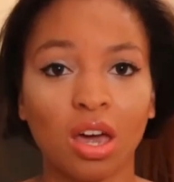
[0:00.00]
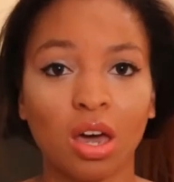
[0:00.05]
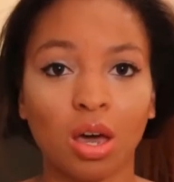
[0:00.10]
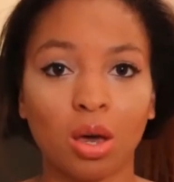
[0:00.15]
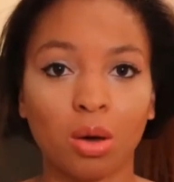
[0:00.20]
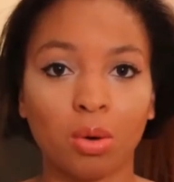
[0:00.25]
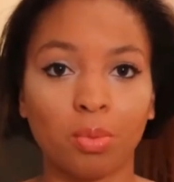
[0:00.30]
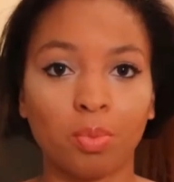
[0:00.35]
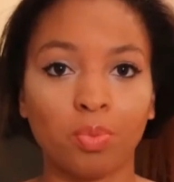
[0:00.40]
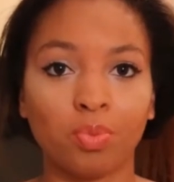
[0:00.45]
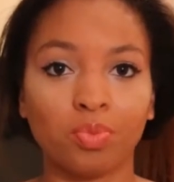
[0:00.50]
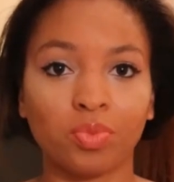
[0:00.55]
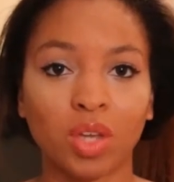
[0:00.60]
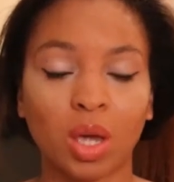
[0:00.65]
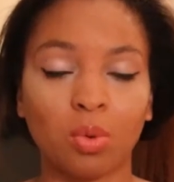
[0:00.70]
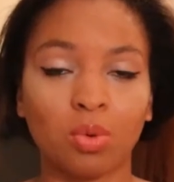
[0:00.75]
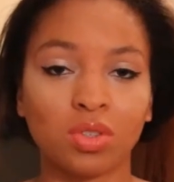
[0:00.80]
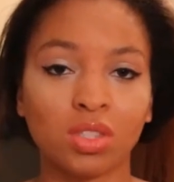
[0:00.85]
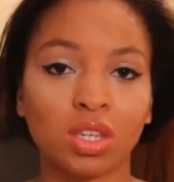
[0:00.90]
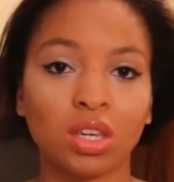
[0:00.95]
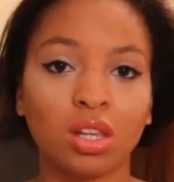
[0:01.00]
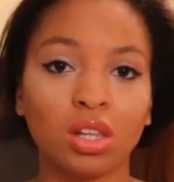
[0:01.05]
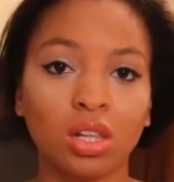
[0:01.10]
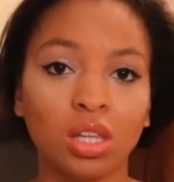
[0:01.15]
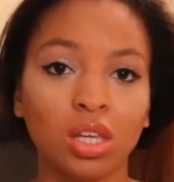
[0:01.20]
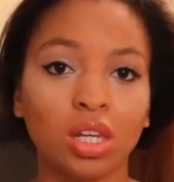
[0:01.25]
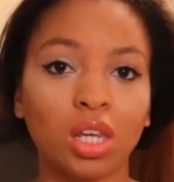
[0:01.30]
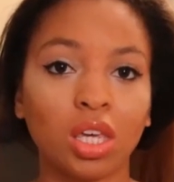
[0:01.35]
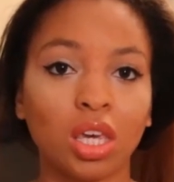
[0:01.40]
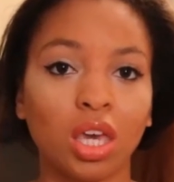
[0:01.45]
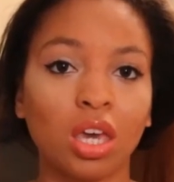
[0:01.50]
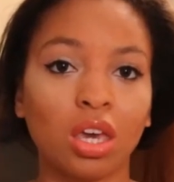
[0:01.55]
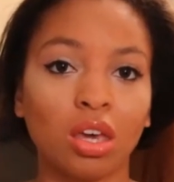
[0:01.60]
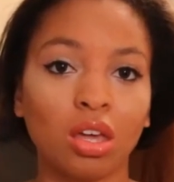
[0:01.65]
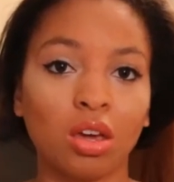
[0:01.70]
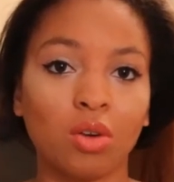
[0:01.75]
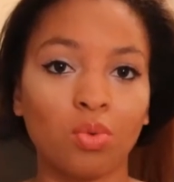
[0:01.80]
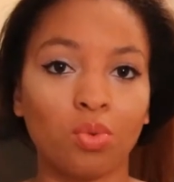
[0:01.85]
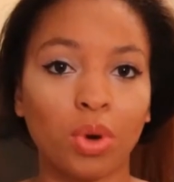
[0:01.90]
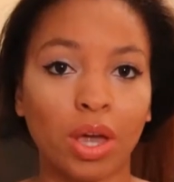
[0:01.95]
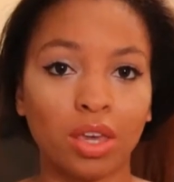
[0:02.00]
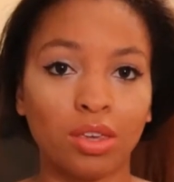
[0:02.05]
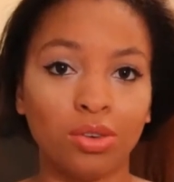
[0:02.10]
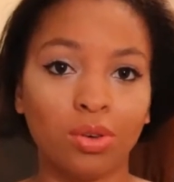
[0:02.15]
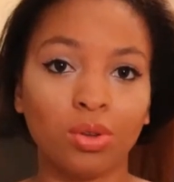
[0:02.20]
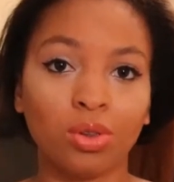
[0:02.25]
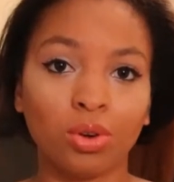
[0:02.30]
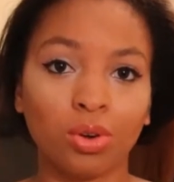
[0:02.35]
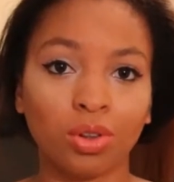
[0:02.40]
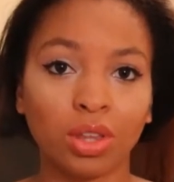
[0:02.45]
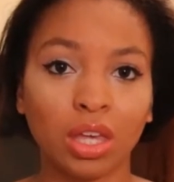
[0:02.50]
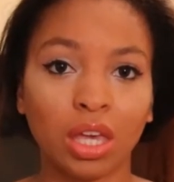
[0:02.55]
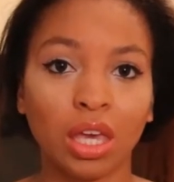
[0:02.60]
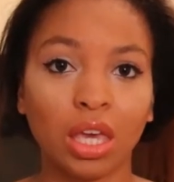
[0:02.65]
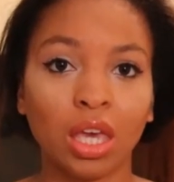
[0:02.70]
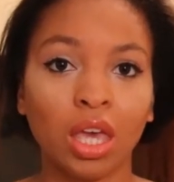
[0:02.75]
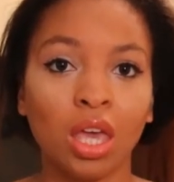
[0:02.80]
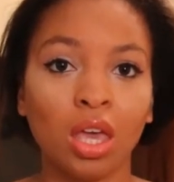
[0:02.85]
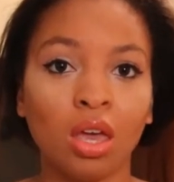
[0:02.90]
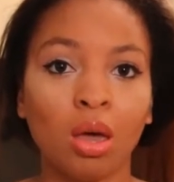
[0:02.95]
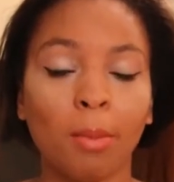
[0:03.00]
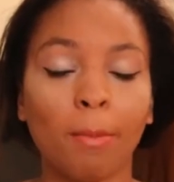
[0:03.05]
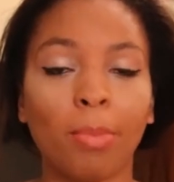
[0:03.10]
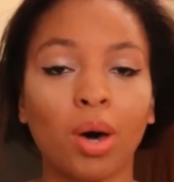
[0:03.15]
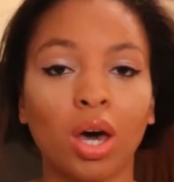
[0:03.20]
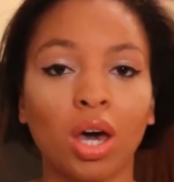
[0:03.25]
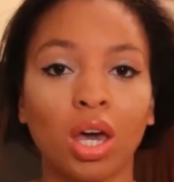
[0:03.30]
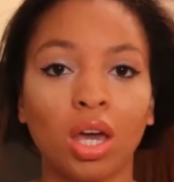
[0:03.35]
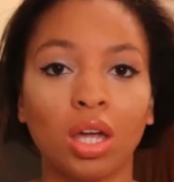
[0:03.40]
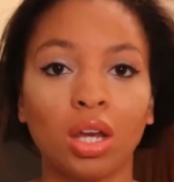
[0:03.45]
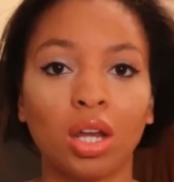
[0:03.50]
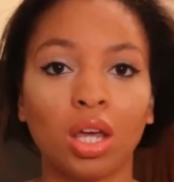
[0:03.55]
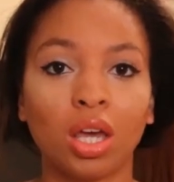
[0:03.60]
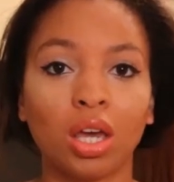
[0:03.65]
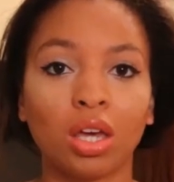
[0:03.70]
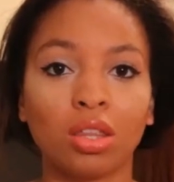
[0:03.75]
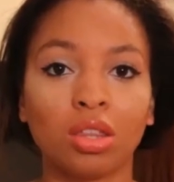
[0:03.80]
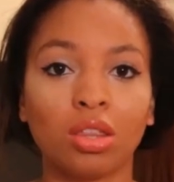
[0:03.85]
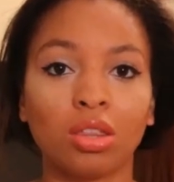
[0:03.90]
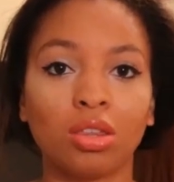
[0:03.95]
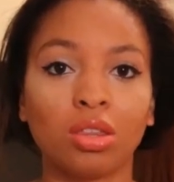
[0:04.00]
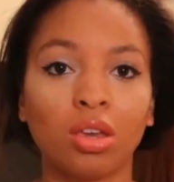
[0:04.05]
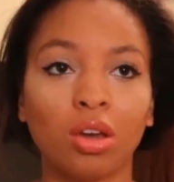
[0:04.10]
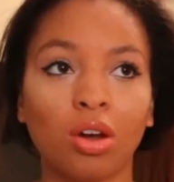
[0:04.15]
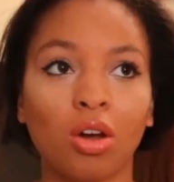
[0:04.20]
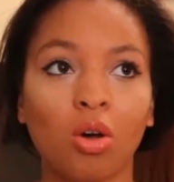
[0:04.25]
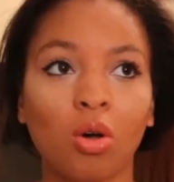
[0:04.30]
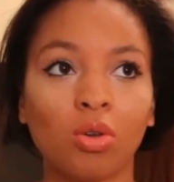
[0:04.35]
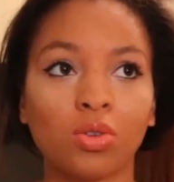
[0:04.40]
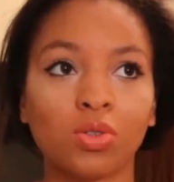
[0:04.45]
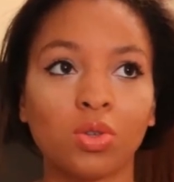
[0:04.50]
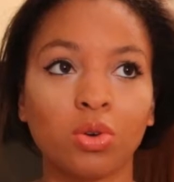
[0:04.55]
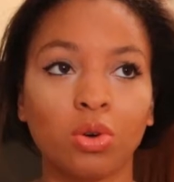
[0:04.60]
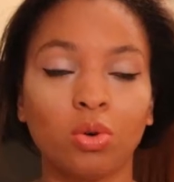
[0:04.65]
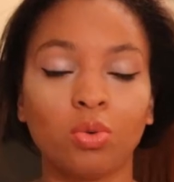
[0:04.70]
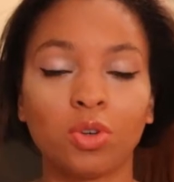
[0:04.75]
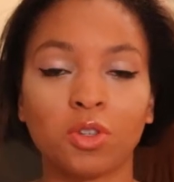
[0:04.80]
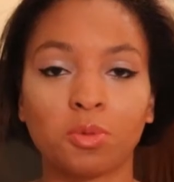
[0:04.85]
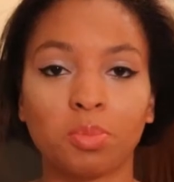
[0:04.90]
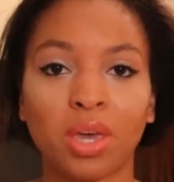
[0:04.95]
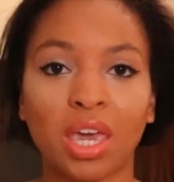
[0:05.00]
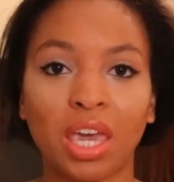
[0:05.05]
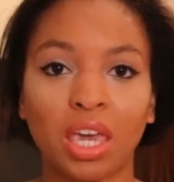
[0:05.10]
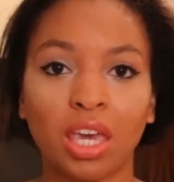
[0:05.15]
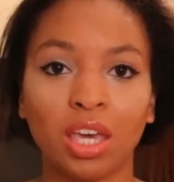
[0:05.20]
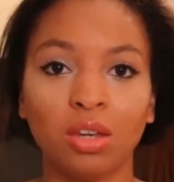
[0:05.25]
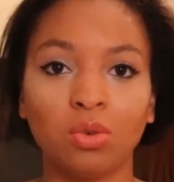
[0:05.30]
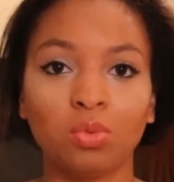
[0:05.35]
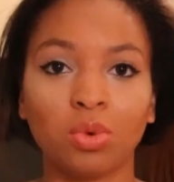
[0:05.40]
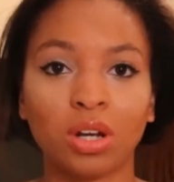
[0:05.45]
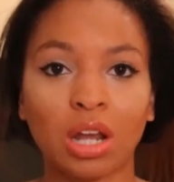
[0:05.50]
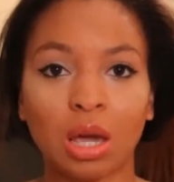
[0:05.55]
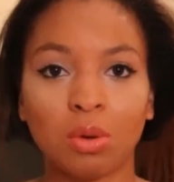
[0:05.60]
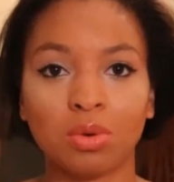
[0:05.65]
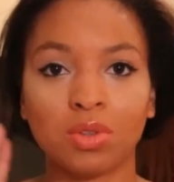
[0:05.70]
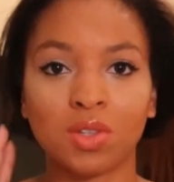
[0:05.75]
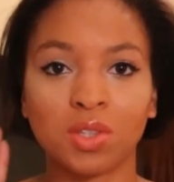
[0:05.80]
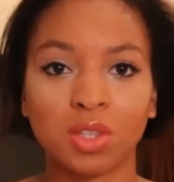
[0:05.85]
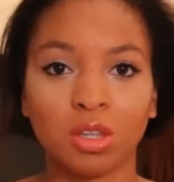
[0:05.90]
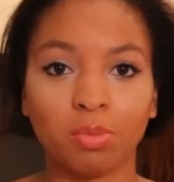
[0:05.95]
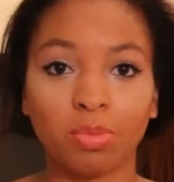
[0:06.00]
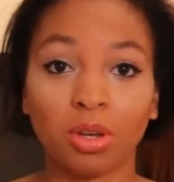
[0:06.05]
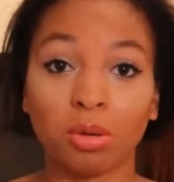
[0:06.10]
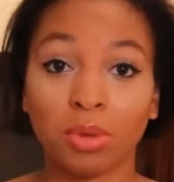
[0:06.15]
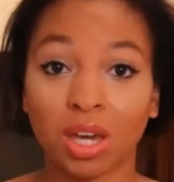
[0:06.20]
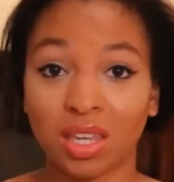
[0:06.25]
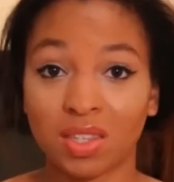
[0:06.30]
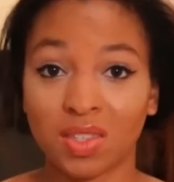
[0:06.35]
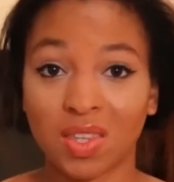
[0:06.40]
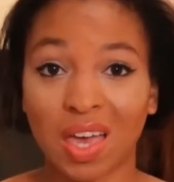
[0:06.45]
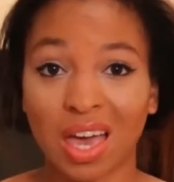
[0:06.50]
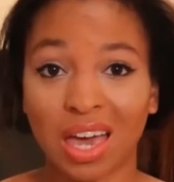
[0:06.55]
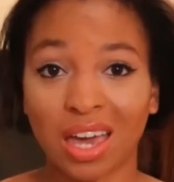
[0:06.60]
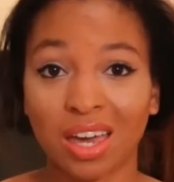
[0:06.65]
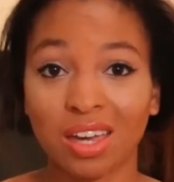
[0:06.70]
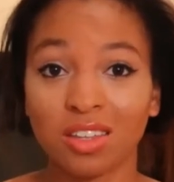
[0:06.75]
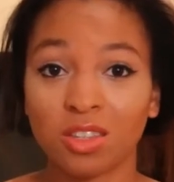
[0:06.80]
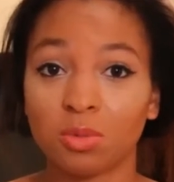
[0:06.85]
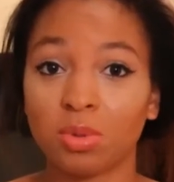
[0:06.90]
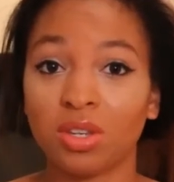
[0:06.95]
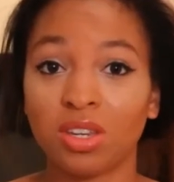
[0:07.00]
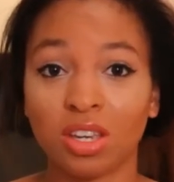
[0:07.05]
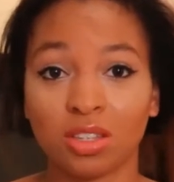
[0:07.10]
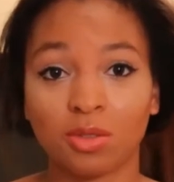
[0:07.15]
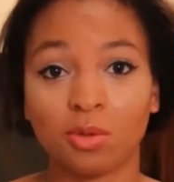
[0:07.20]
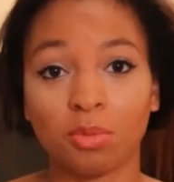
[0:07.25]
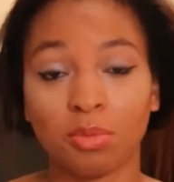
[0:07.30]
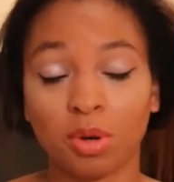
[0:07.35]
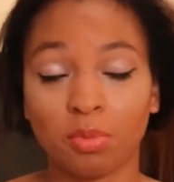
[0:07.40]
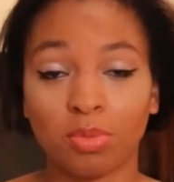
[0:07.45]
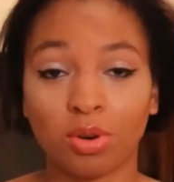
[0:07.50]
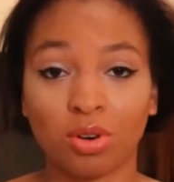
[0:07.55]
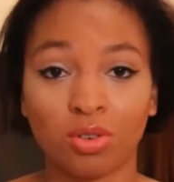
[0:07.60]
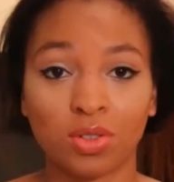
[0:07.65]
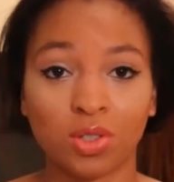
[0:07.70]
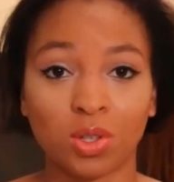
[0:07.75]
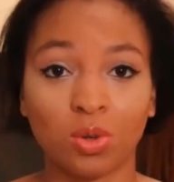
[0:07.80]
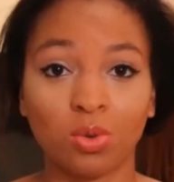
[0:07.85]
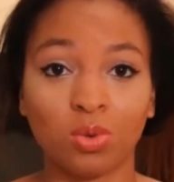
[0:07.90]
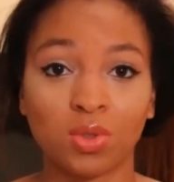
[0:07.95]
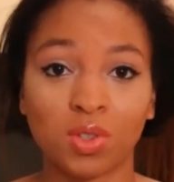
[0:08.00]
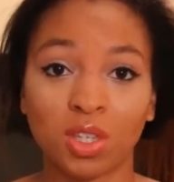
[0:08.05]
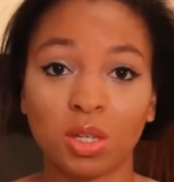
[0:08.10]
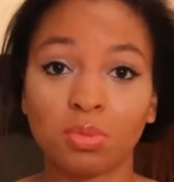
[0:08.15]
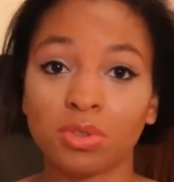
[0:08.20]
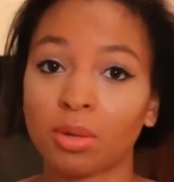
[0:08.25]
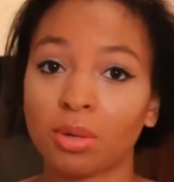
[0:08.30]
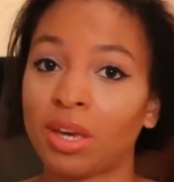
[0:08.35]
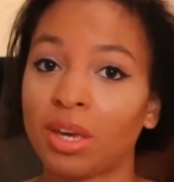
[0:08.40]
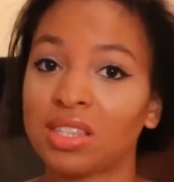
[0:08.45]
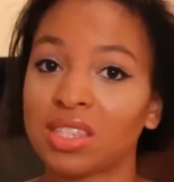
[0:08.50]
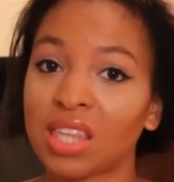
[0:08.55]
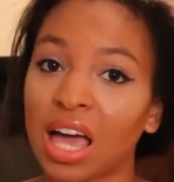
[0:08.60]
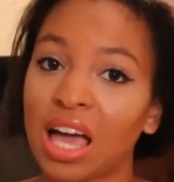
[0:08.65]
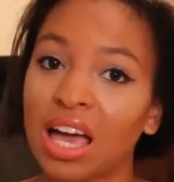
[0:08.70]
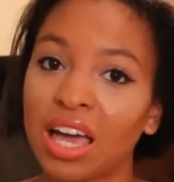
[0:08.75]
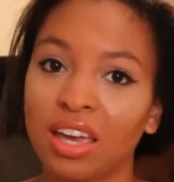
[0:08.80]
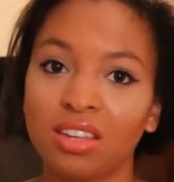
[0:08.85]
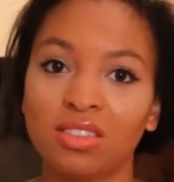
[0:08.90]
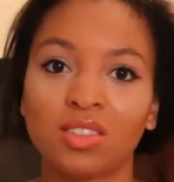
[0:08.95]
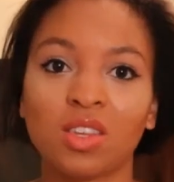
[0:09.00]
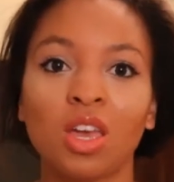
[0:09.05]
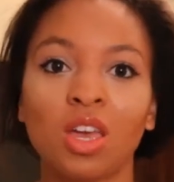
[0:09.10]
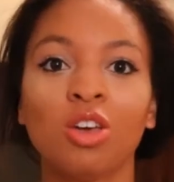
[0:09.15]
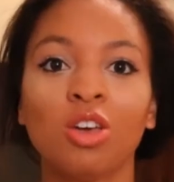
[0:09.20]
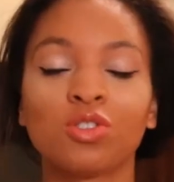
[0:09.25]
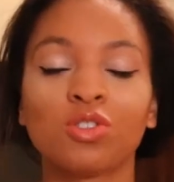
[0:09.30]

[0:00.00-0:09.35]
I wasn't cleaning it regularly, but there also was pain when I would sleep on my sides because I'm a person who sleeps on my sides.